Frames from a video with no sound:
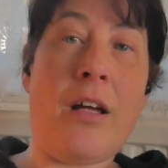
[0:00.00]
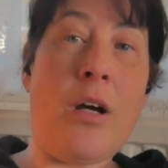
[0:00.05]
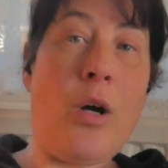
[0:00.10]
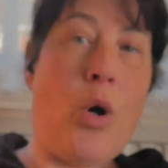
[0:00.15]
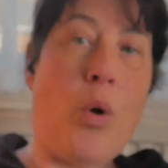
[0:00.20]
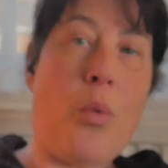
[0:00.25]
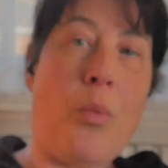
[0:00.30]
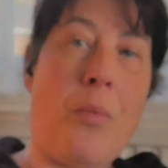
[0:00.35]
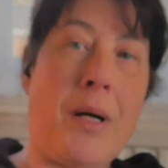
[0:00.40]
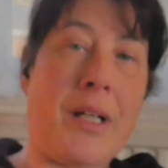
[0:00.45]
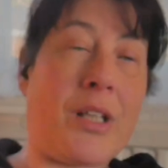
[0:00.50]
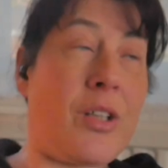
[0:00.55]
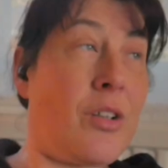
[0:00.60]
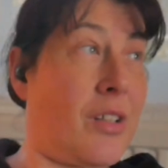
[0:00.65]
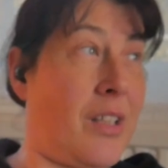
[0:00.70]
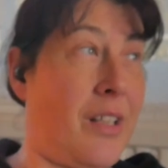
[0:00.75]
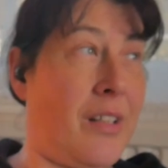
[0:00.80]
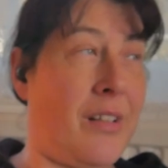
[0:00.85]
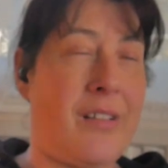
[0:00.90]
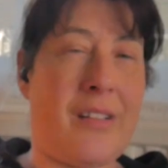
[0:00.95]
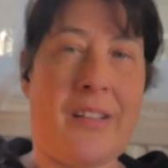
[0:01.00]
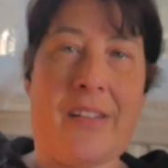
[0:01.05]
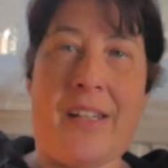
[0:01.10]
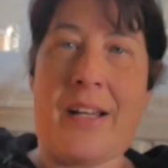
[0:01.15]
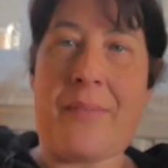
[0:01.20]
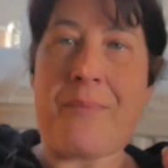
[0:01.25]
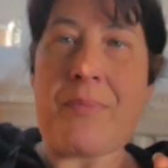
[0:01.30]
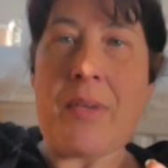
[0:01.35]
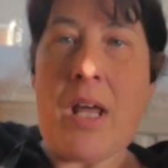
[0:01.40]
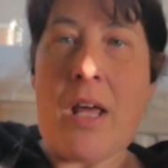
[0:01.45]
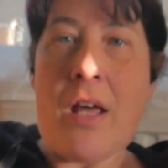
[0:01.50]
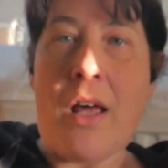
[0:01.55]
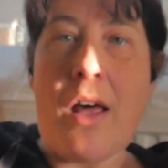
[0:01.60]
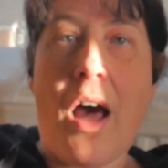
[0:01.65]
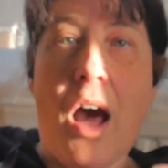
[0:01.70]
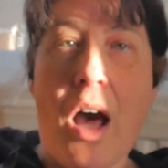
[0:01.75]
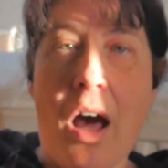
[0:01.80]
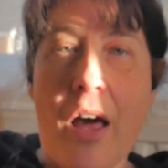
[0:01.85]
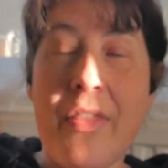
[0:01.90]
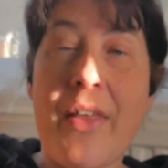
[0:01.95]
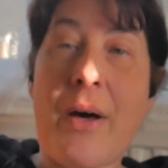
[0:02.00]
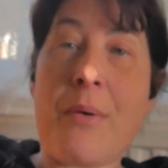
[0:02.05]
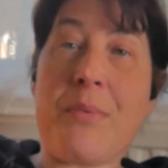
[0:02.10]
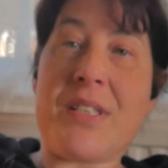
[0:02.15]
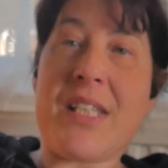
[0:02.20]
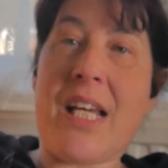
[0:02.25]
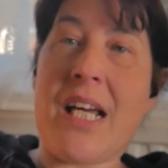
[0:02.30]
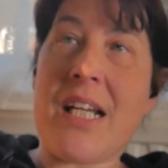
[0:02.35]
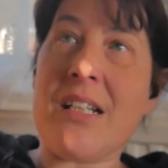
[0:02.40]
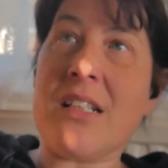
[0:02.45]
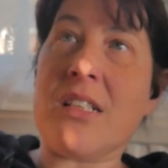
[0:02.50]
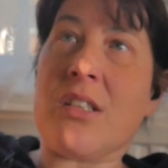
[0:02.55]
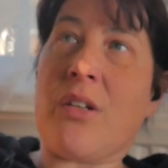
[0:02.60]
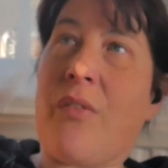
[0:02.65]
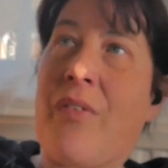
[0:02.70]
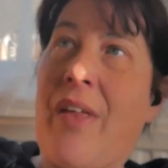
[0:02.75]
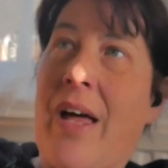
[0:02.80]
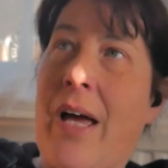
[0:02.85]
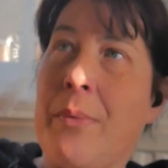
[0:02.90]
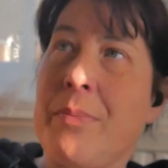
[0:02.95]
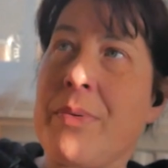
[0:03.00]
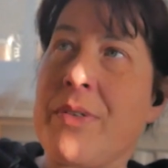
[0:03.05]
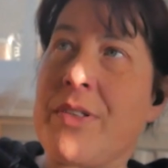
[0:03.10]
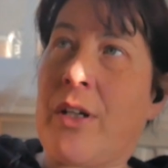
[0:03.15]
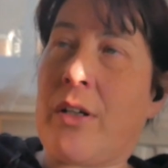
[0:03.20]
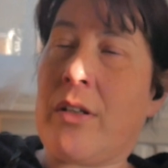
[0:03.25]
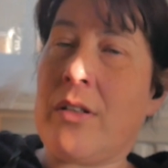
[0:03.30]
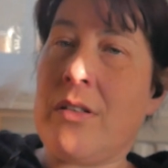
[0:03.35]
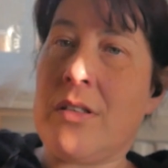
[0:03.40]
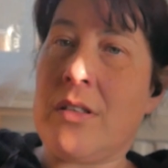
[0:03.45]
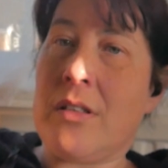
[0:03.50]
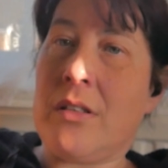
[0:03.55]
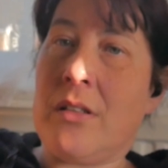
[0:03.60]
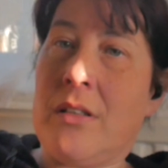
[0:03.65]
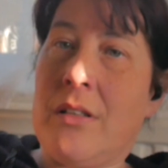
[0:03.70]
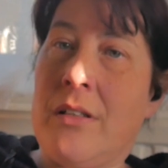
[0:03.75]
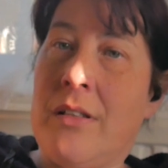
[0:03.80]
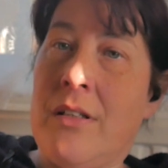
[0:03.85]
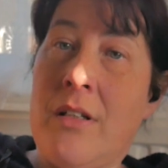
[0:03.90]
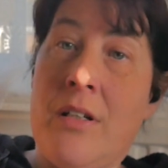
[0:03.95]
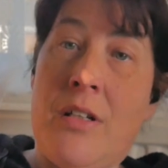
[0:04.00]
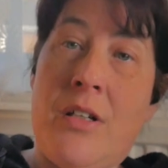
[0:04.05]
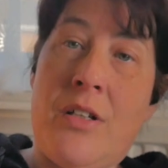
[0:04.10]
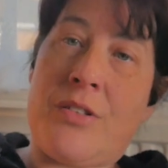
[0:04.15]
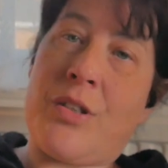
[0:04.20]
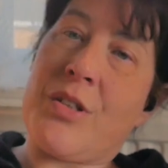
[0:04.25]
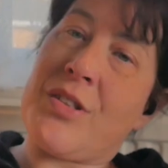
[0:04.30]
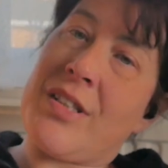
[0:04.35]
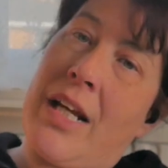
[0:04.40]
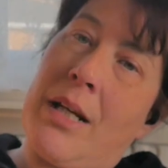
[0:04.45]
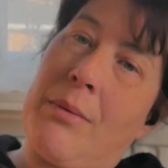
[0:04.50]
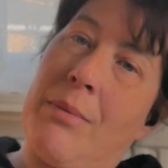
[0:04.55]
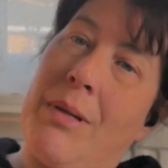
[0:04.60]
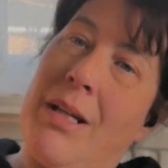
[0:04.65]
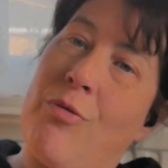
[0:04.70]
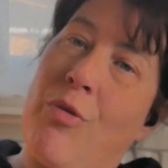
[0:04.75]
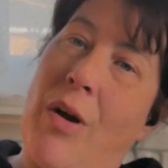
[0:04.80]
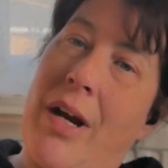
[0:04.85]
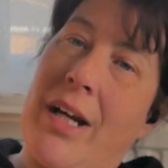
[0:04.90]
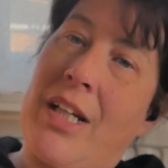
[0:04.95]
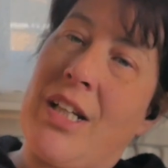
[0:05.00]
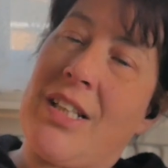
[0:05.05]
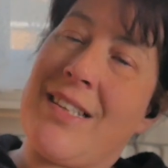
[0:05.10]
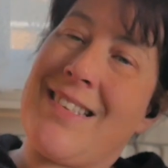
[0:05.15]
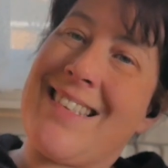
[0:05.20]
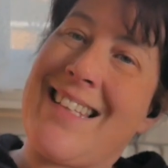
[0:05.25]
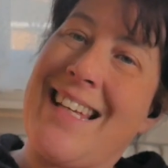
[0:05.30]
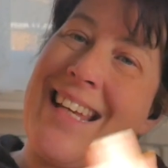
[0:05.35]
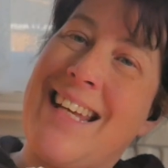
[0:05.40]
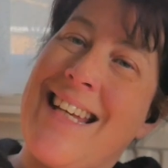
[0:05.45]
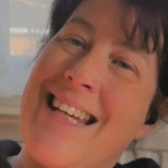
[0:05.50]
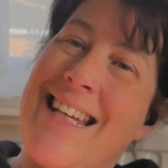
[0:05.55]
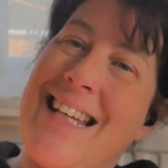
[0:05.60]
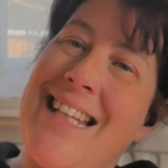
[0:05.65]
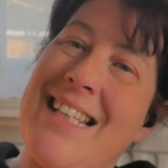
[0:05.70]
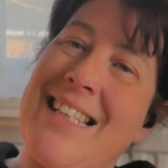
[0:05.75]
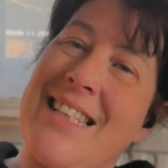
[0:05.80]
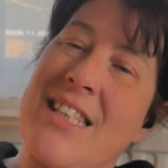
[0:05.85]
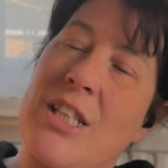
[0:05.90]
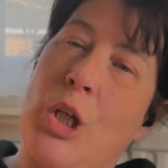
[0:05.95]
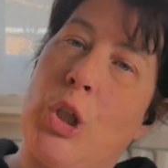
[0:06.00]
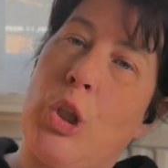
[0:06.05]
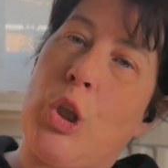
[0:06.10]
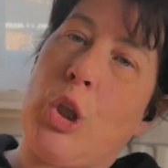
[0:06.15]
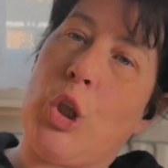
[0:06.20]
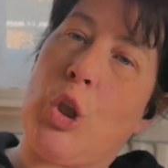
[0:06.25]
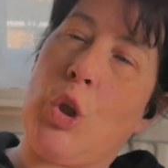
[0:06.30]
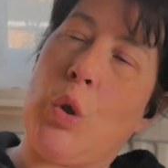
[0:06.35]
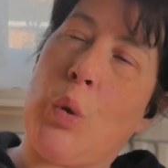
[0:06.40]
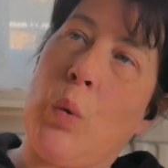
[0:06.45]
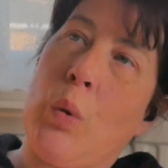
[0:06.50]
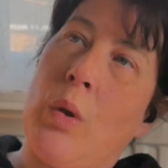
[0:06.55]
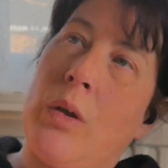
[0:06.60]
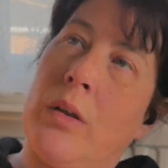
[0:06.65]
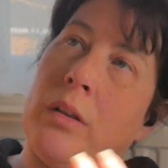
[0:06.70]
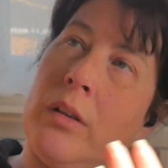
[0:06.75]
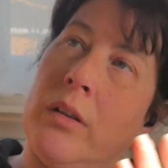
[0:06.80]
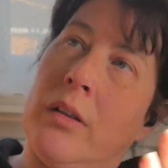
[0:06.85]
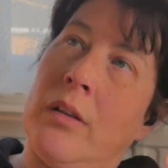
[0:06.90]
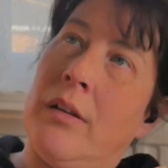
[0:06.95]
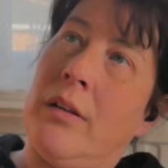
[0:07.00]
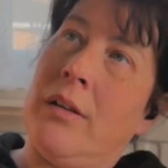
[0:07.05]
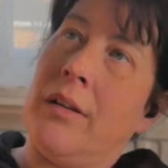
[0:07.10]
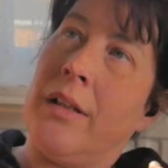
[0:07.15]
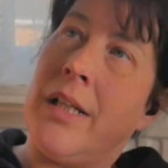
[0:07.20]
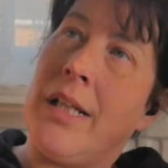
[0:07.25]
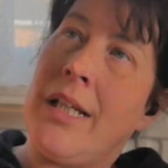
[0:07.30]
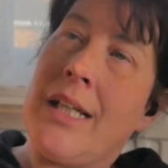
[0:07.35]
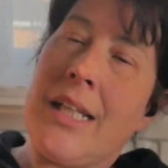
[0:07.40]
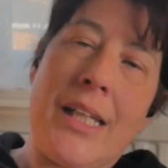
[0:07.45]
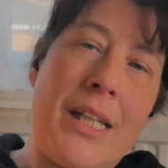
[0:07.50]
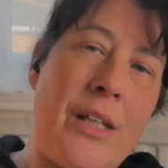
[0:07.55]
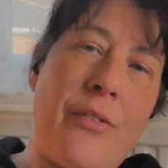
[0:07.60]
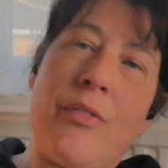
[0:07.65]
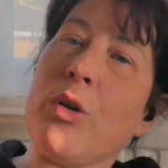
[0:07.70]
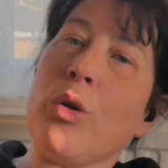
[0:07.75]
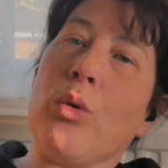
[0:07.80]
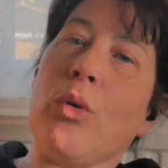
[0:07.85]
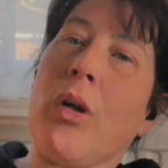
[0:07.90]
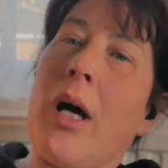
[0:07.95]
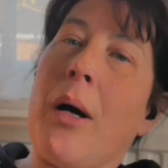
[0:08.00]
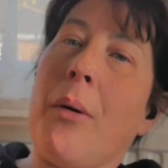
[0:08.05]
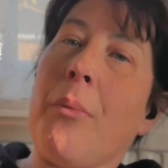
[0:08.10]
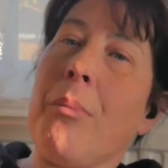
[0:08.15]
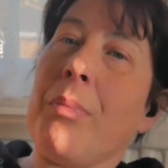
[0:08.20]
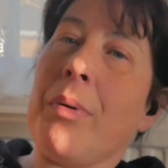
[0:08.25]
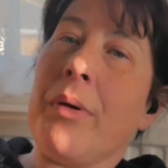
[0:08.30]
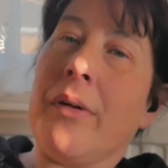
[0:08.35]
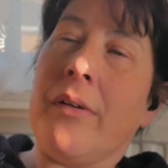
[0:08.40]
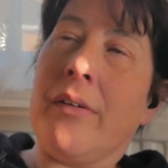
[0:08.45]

Oh my god, look at that. Uh, that was the end of that episode. So Sammy reckons he's going to give it all up.